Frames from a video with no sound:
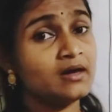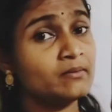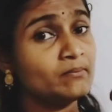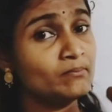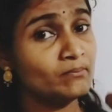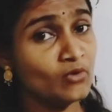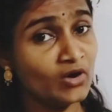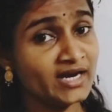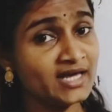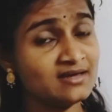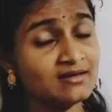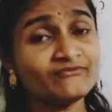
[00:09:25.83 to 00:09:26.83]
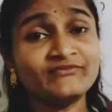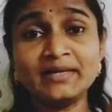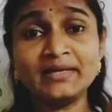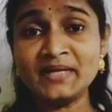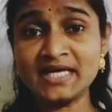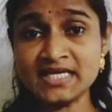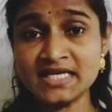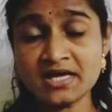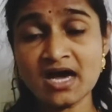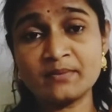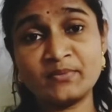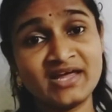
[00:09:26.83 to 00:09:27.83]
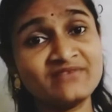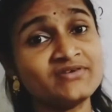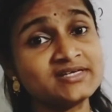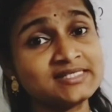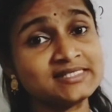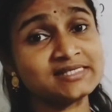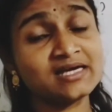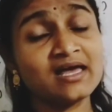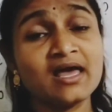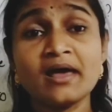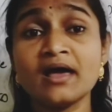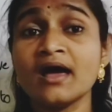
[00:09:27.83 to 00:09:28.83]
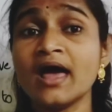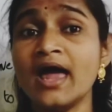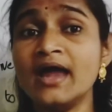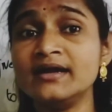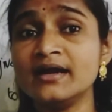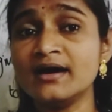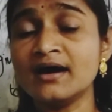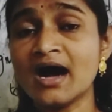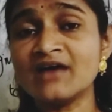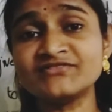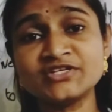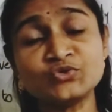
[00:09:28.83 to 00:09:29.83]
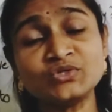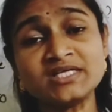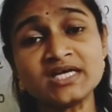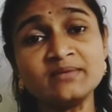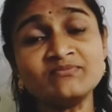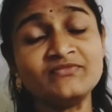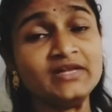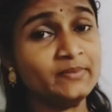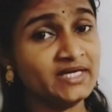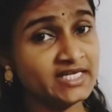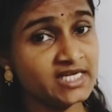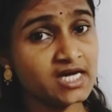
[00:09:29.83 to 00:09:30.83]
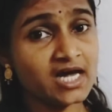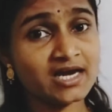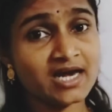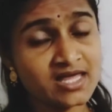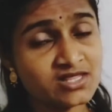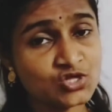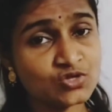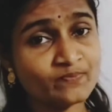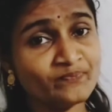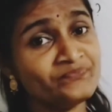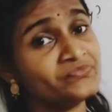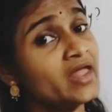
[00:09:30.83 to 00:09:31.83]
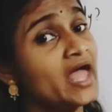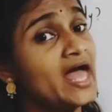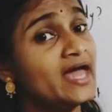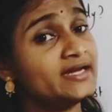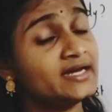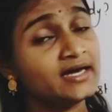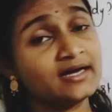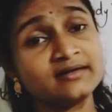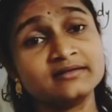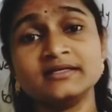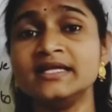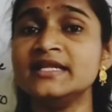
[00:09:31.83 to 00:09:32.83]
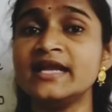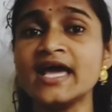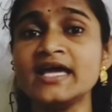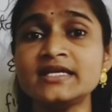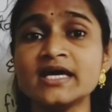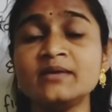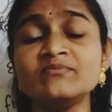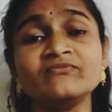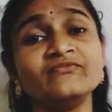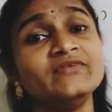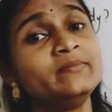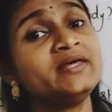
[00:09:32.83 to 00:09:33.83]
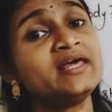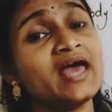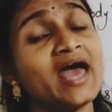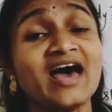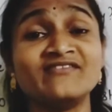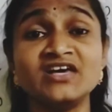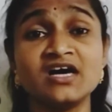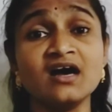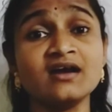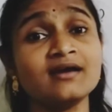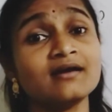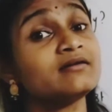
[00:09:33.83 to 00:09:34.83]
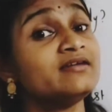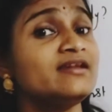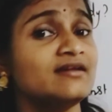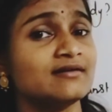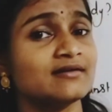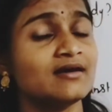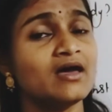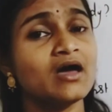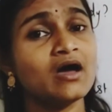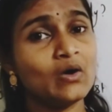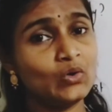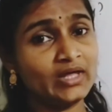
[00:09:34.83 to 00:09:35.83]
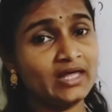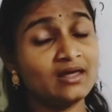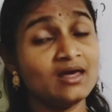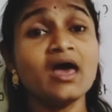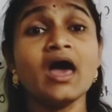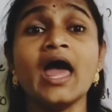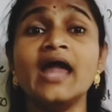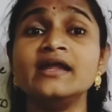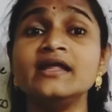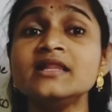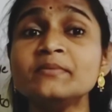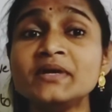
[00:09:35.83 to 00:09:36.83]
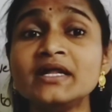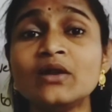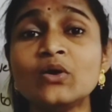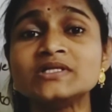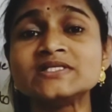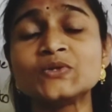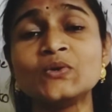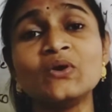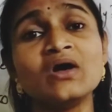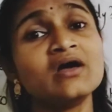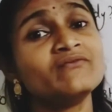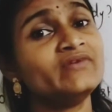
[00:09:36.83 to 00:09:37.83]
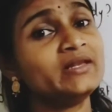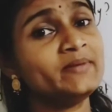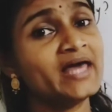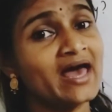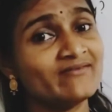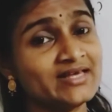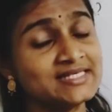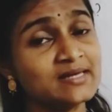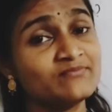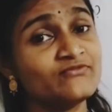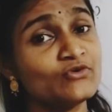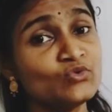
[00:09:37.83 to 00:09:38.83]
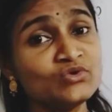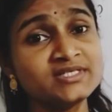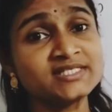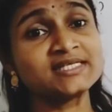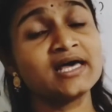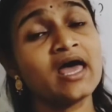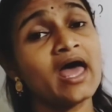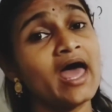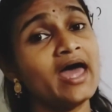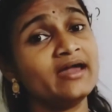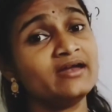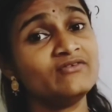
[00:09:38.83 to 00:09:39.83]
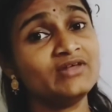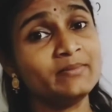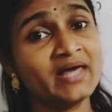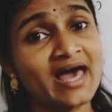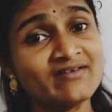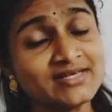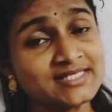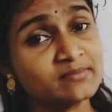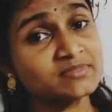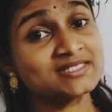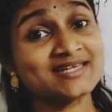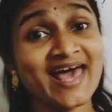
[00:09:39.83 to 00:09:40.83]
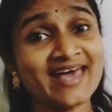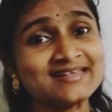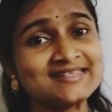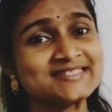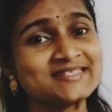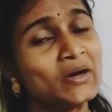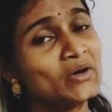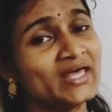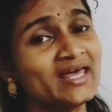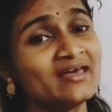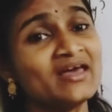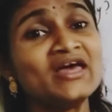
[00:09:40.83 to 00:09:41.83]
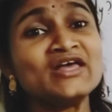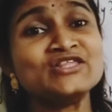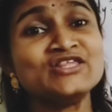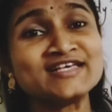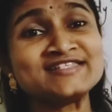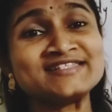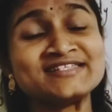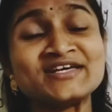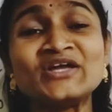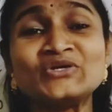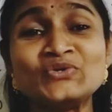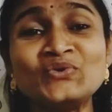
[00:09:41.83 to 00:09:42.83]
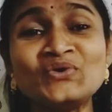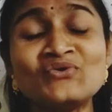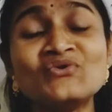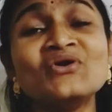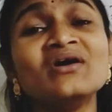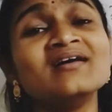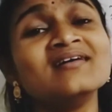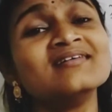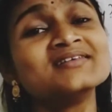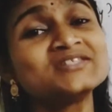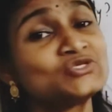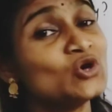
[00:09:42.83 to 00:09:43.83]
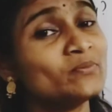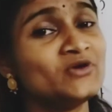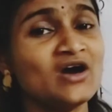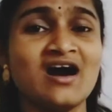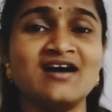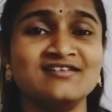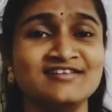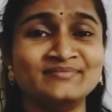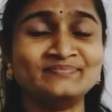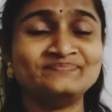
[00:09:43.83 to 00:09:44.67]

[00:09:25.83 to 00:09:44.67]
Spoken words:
Morning we'll be eating our breakfast, and afternoon time we'll be eating our lunch, and in the night time we'll be having our dinner. Okay, and in the middle also we'll be having some fruits and we'll be having some snacks. Okay, just to stop your hunger.